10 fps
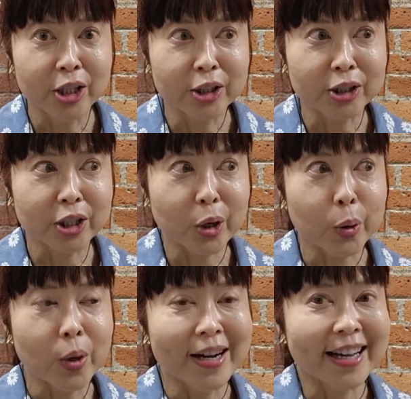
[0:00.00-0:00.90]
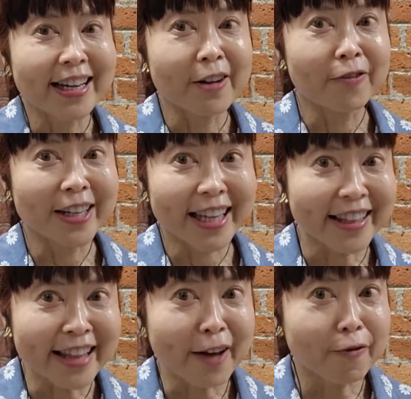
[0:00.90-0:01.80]
So
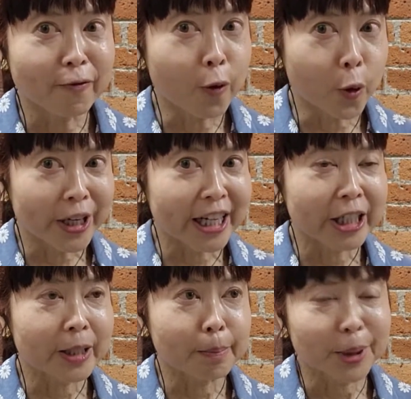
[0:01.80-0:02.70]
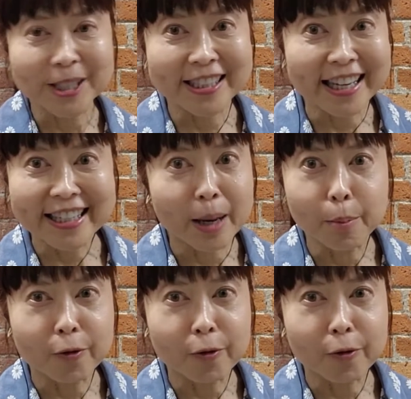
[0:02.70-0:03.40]
forget that 40% number,